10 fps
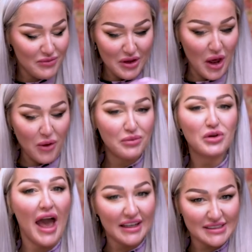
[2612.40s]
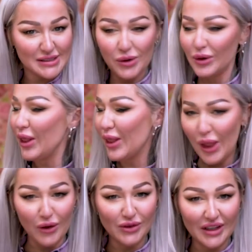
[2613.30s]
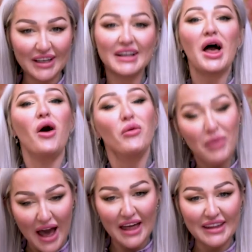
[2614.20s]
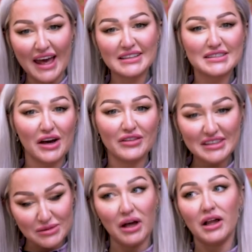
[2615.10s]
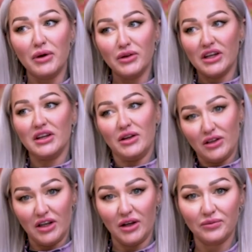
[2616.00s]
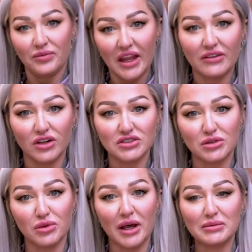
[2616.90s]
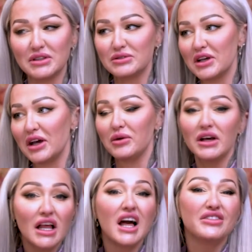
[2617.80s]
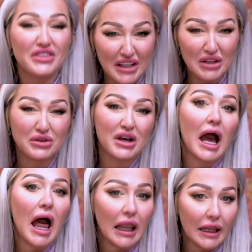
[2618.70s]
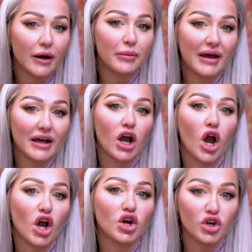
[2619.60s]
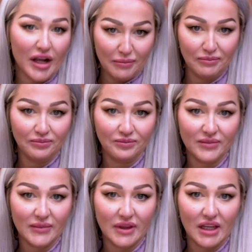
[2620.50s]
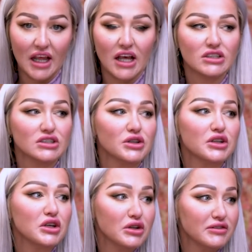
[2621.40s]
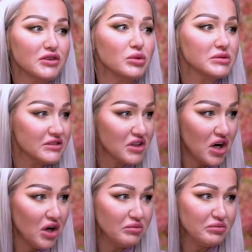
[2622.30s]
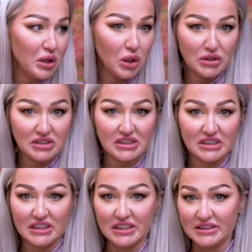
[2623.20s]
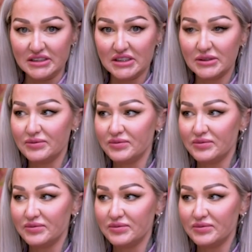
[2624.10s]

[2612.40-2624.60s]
you know, pressed, all lovely. Or by the end of it, well, I'm only, you know, I've got 2 more episodes to go. They look a little bit grim. So the uniforms have got blood and